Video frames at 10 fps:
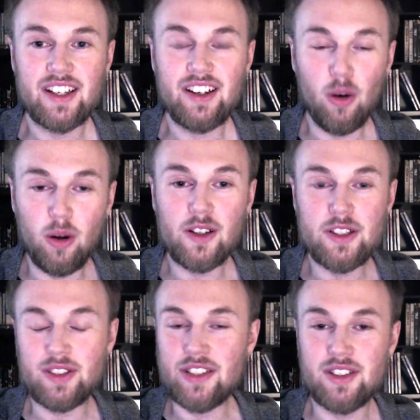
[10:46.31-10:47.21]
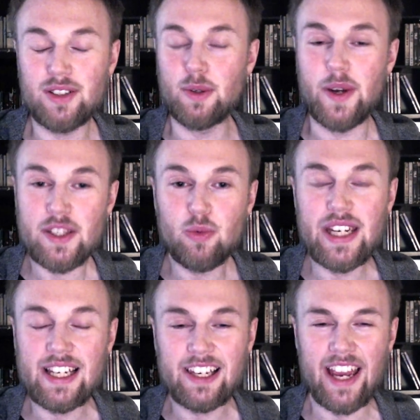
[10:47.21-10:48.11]
All you need to do is
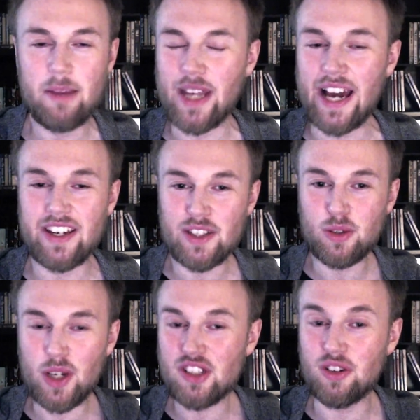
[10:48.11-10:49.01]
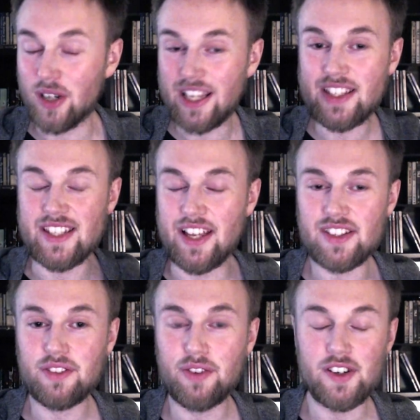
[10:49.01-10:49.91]
reclaim that intuition or that
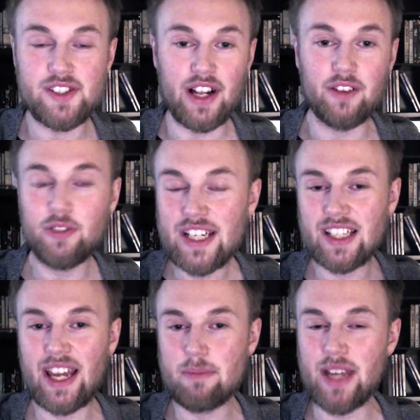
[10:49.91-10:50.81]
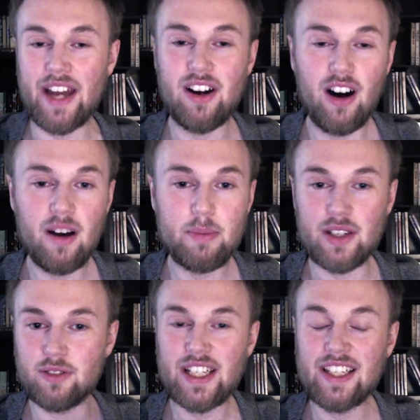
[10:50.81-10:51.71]
sensing for yourself, reclaim that hobby
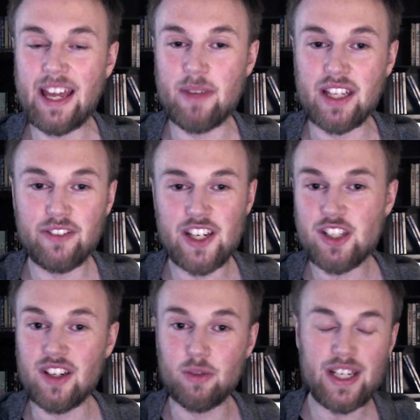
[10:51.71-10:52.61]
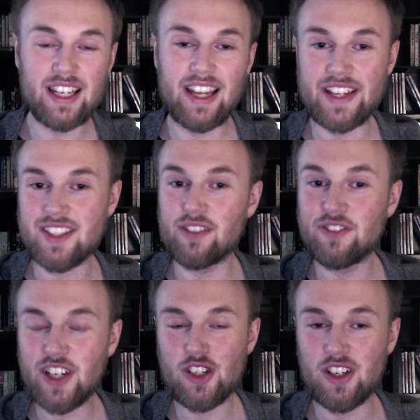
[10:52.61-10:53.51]
and reclaim that vision, and realize that
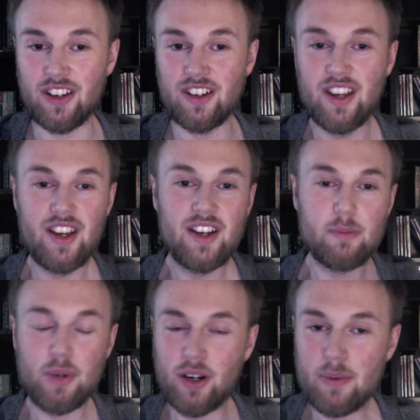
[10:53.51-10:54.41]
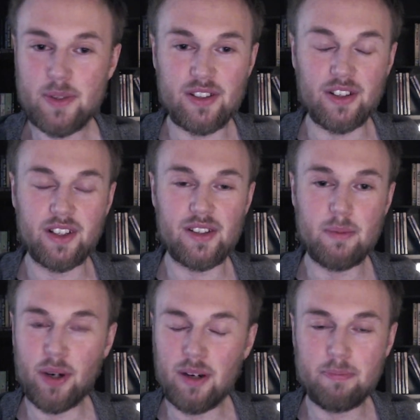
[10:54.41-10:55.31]
vision, purpose,
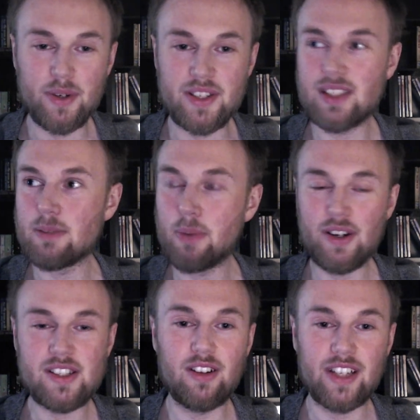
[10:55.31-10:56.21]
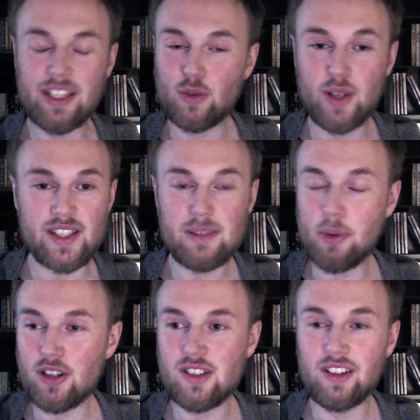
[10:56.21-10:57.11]
purpose, personal interests,
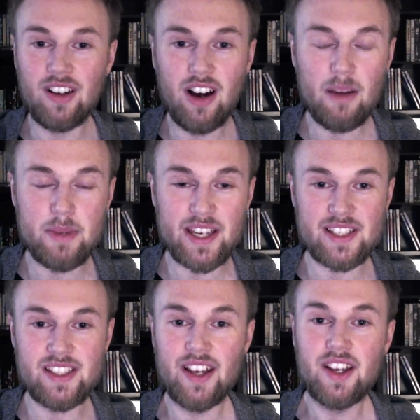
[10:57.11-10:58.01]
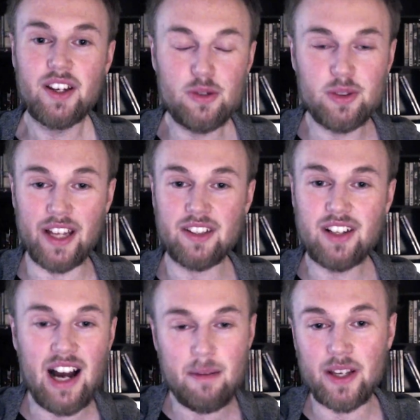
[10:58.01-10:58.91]
personal hobbies do not
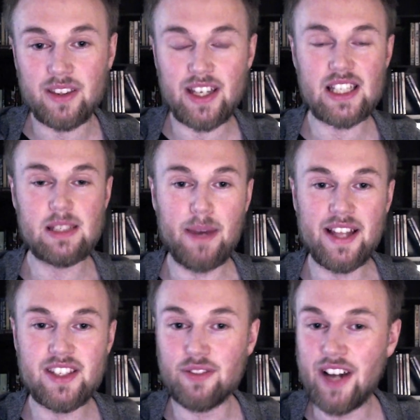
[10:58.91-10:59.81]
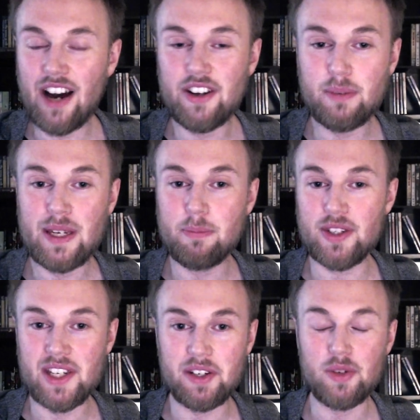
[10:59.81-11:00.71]
come at the expense of other people's
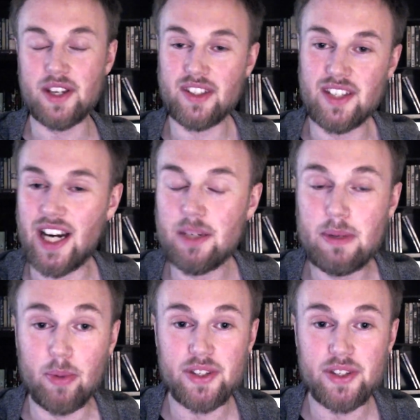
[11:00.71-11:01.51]
interests and other people's